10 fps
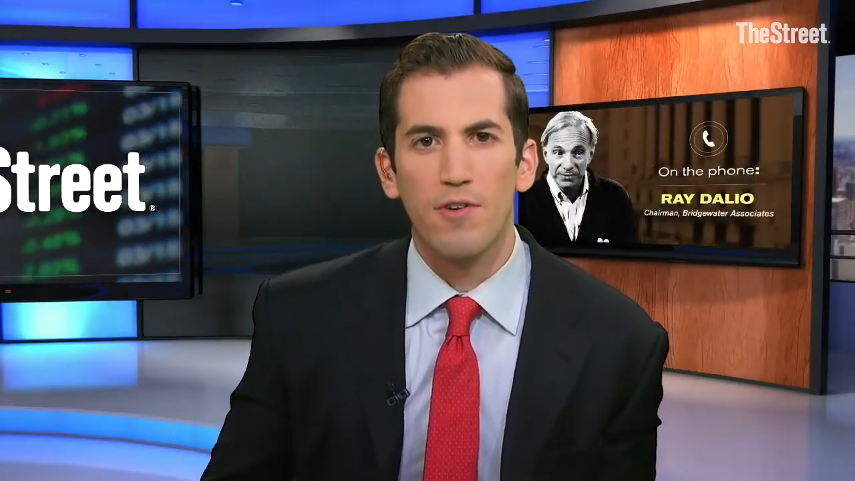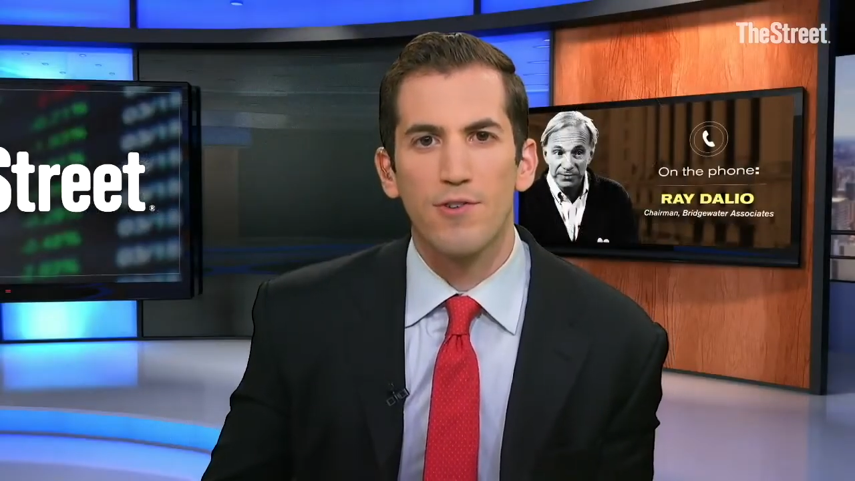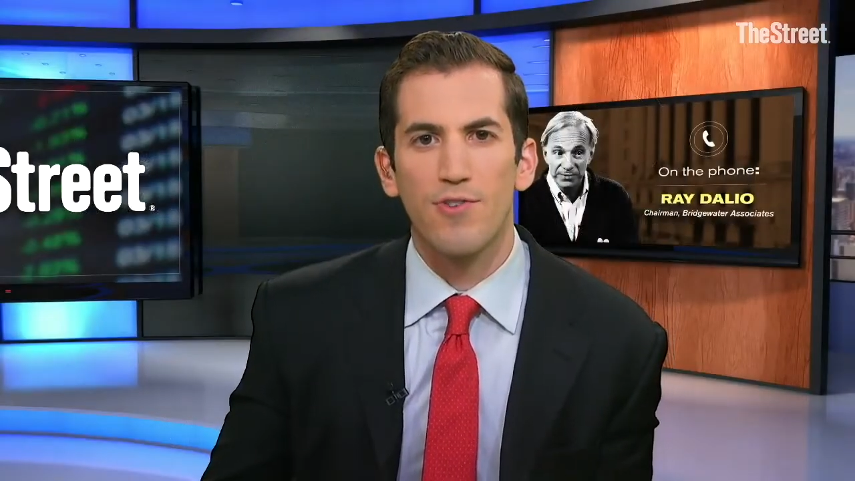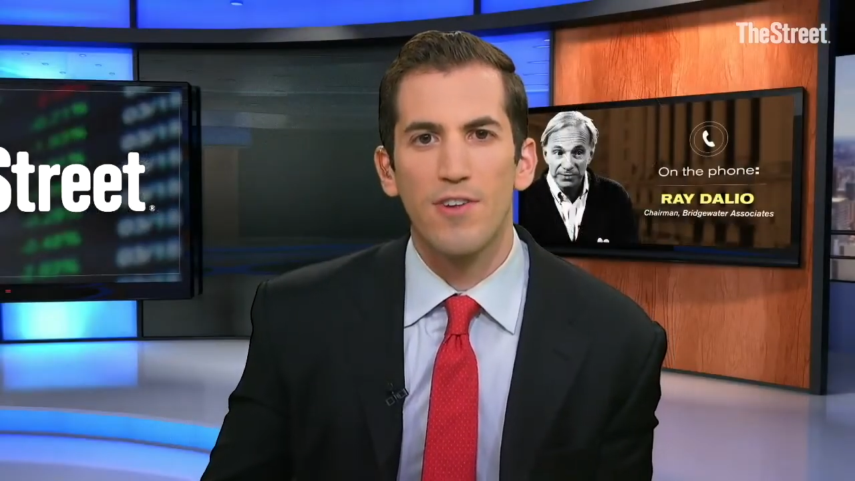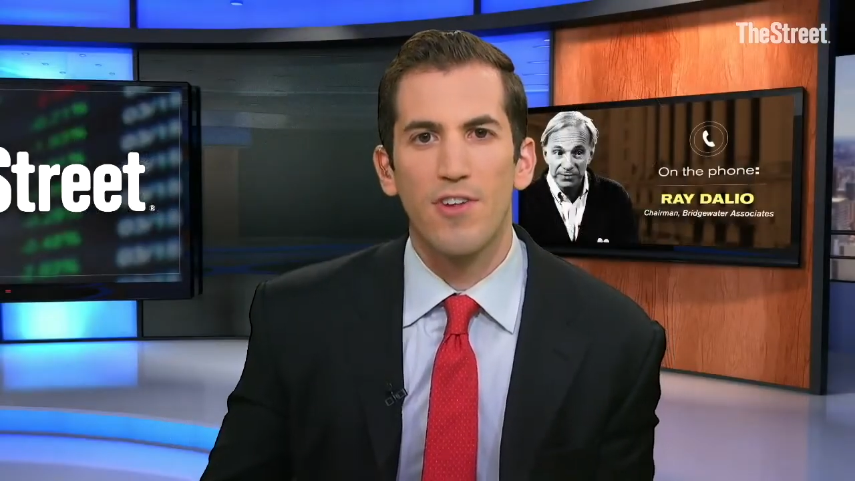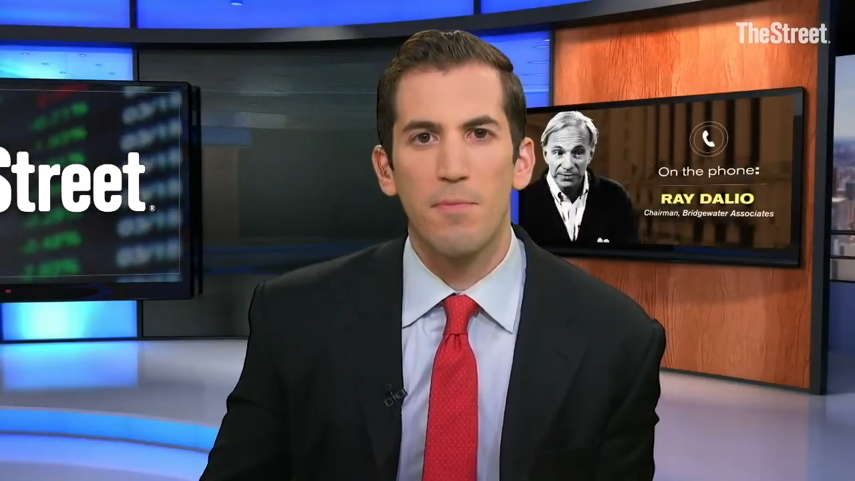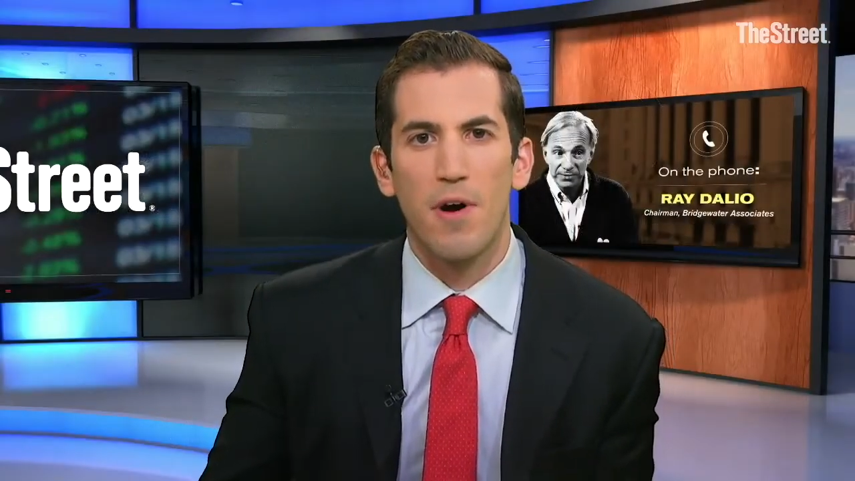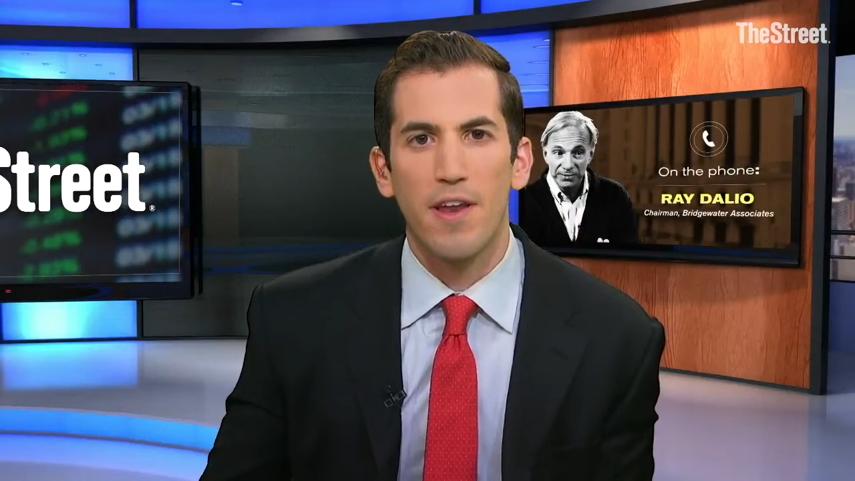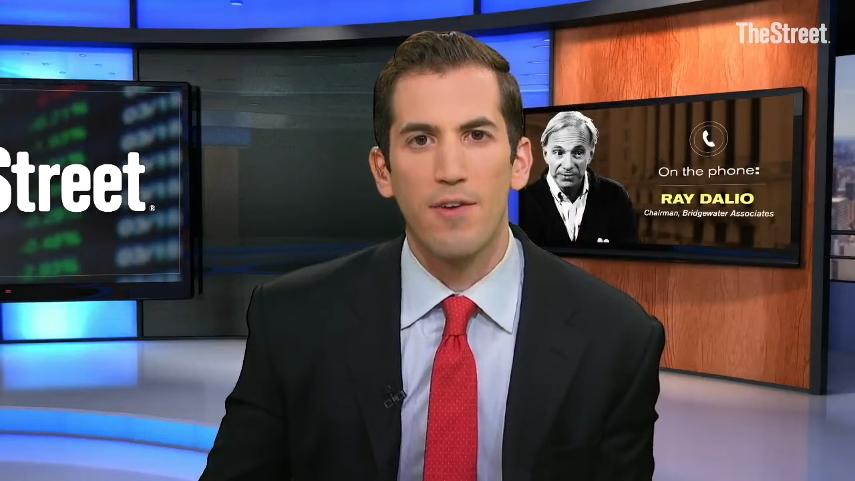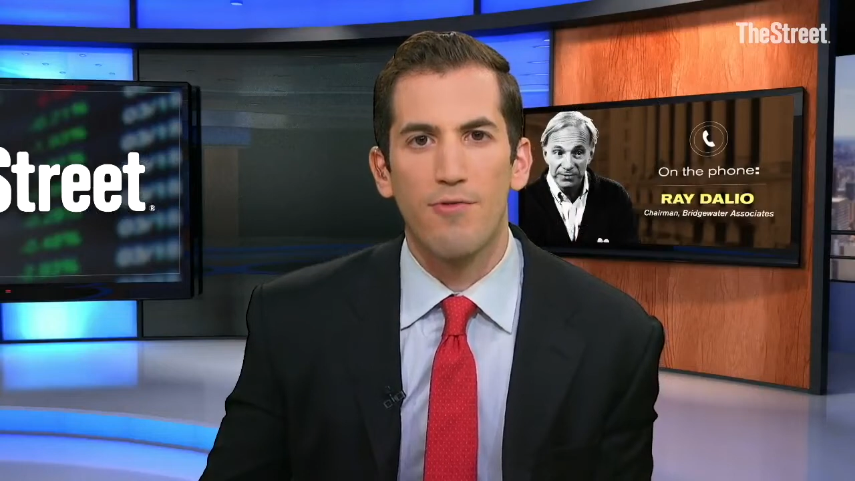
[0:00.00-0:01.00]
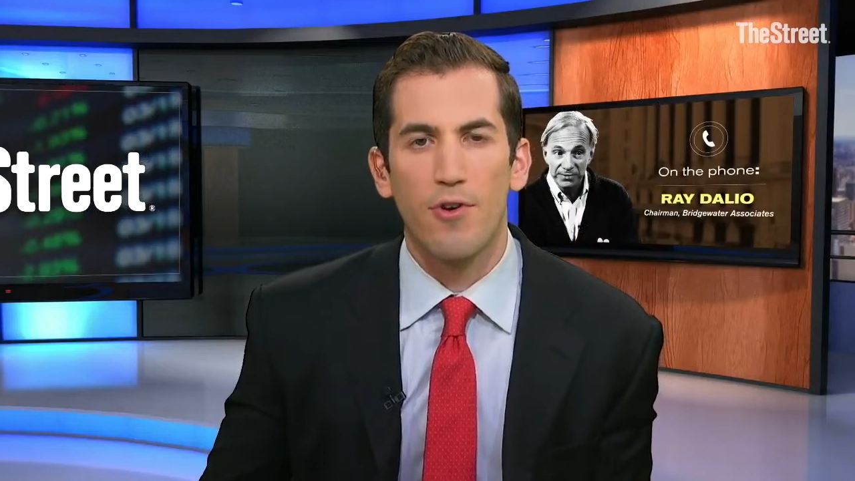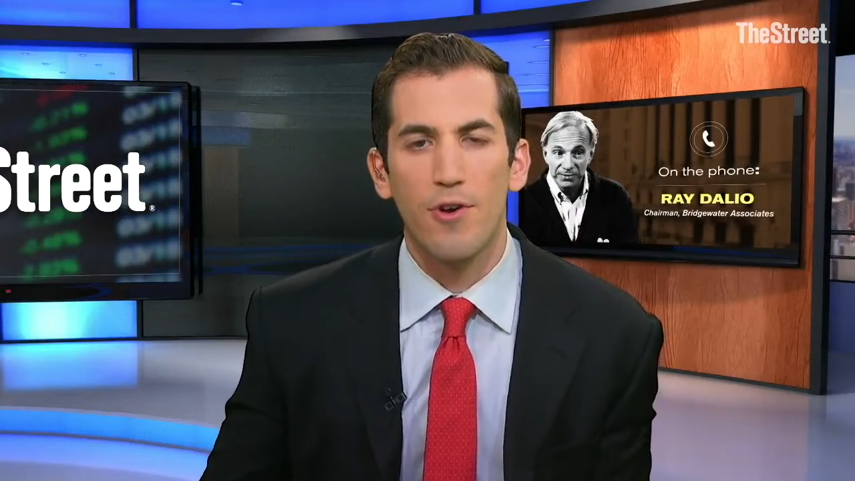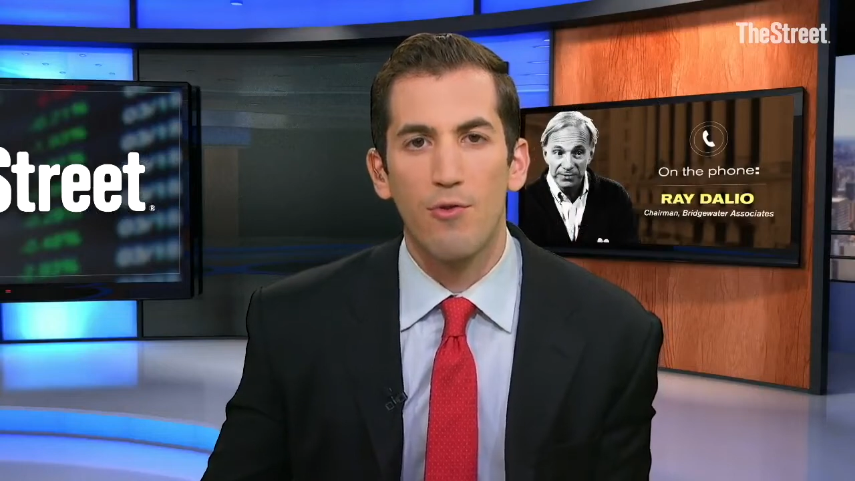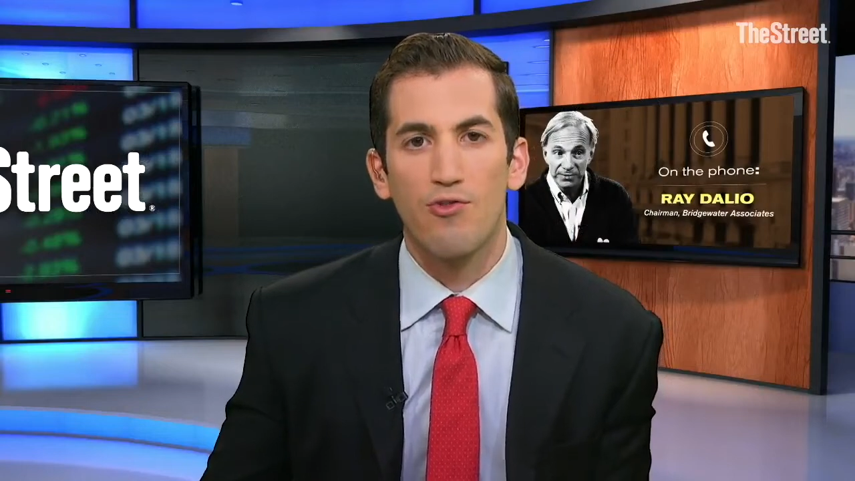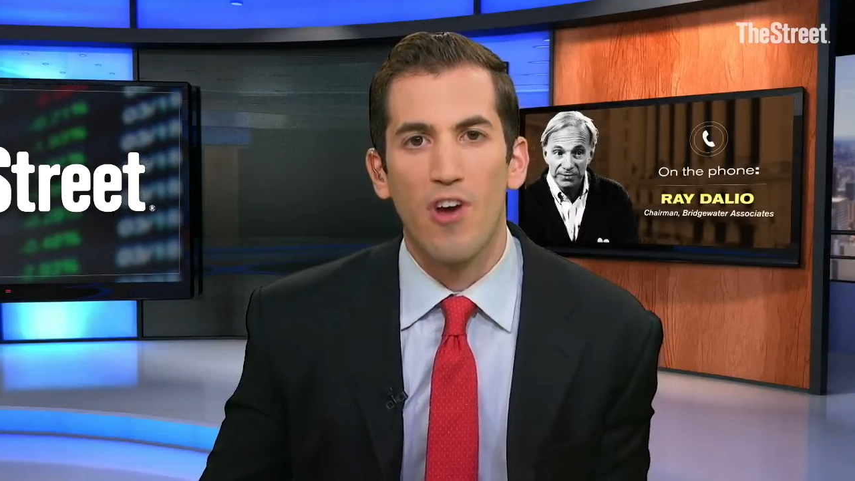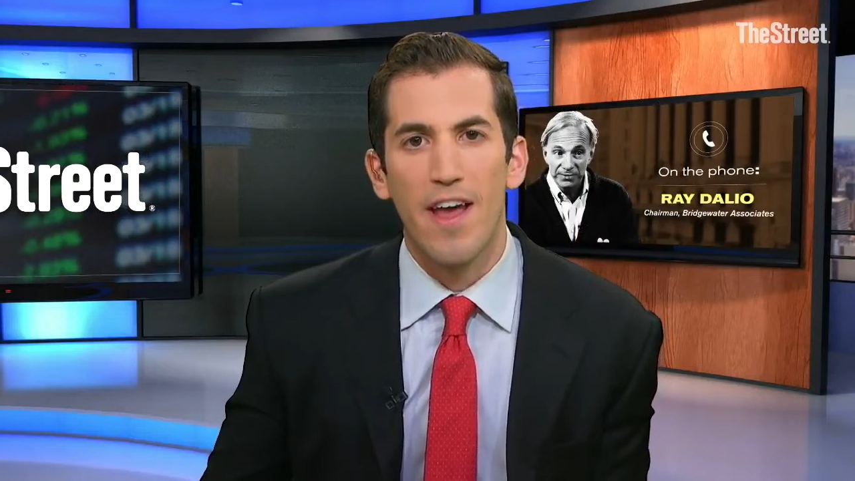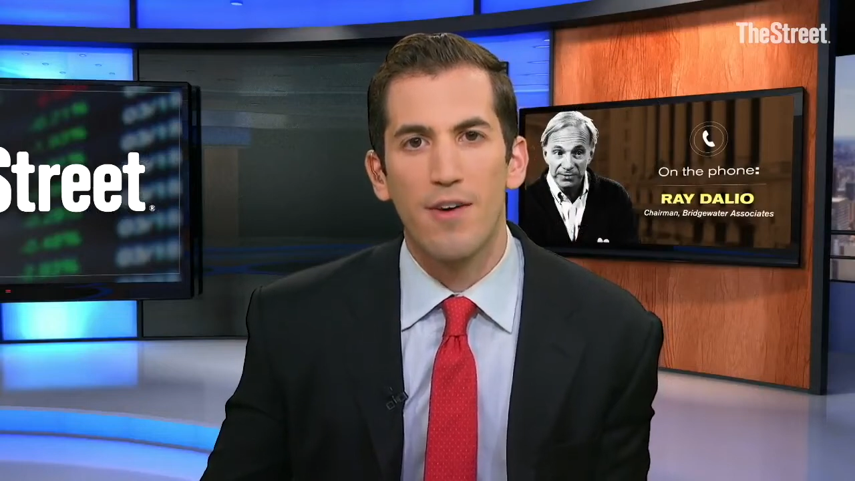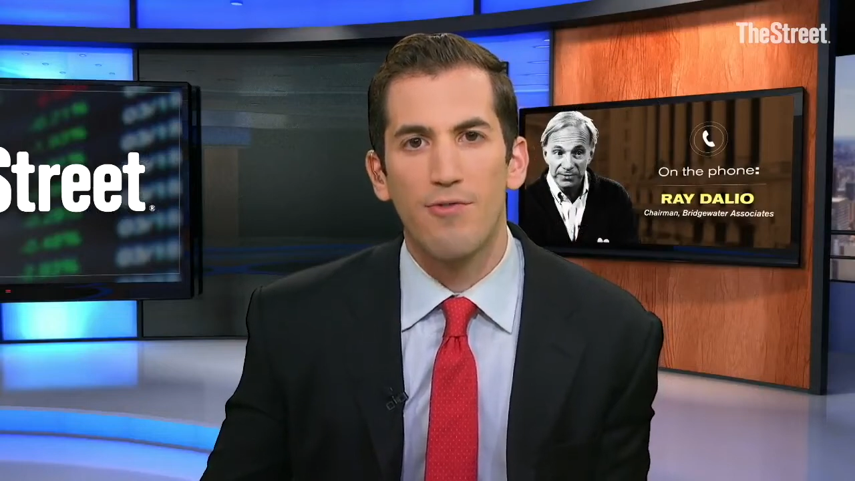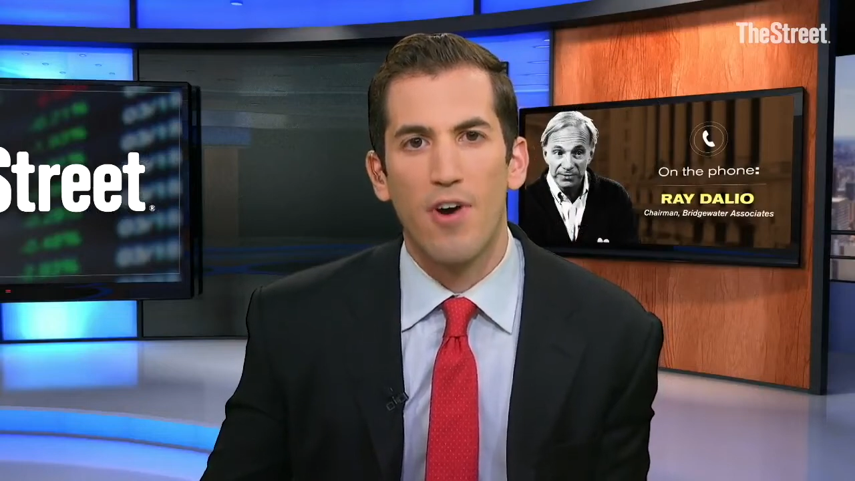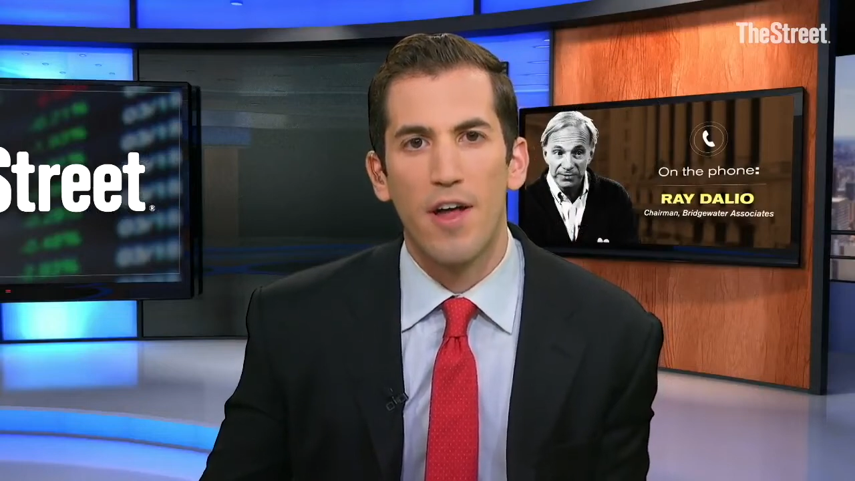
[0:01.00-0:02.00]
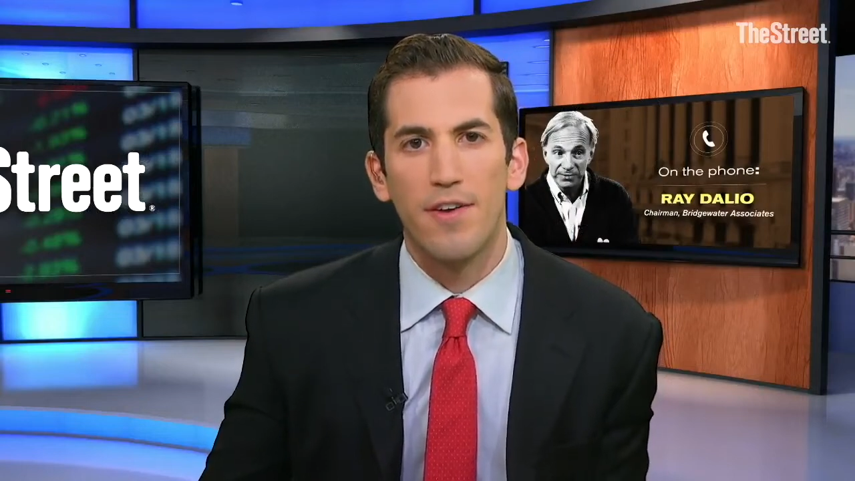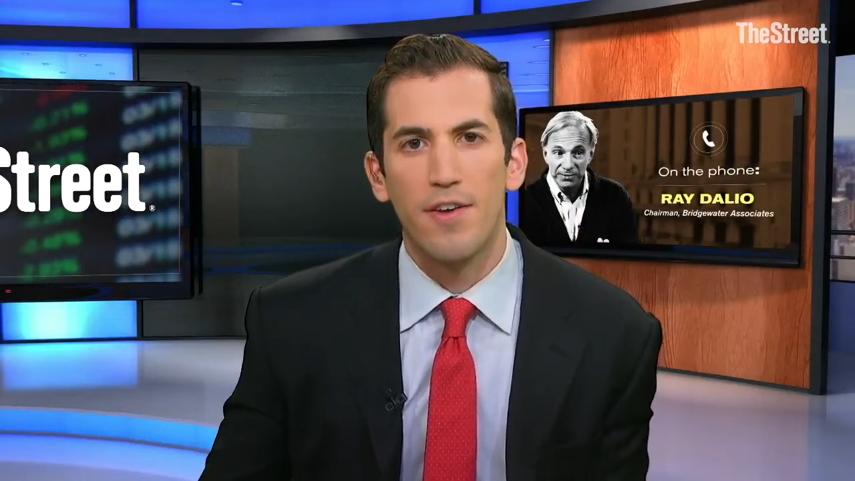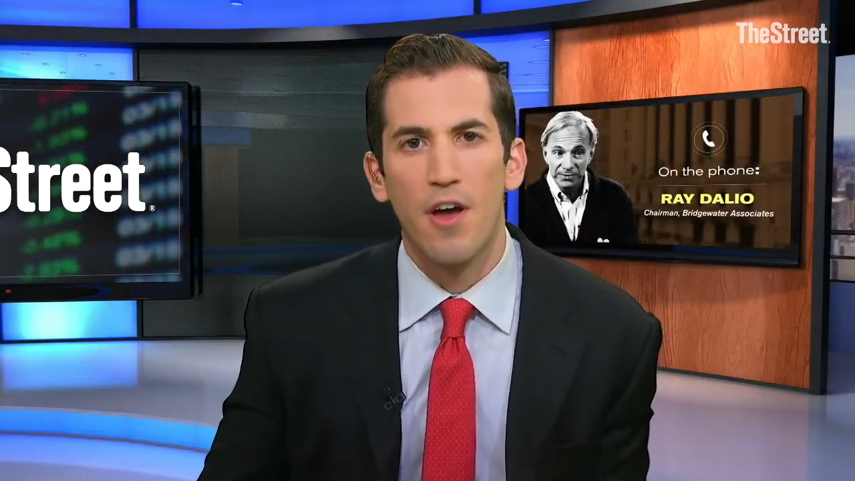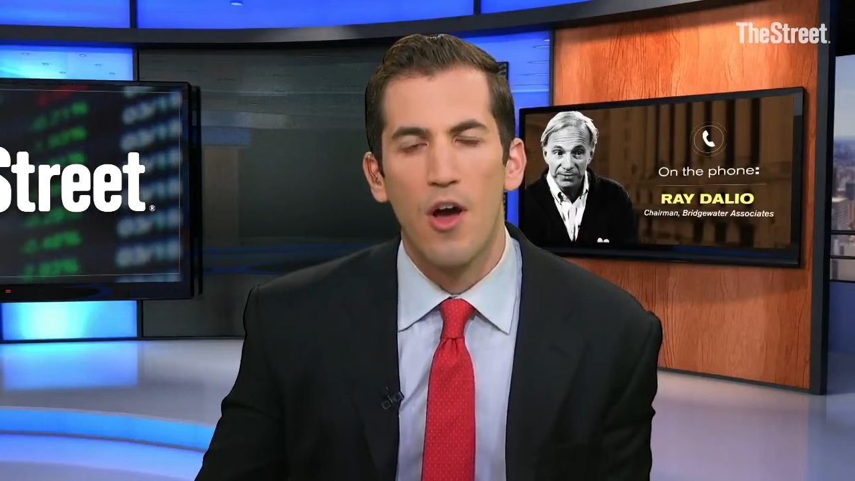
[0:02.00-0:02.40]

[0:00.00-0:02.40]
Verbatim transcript: is raising money for a new China fund.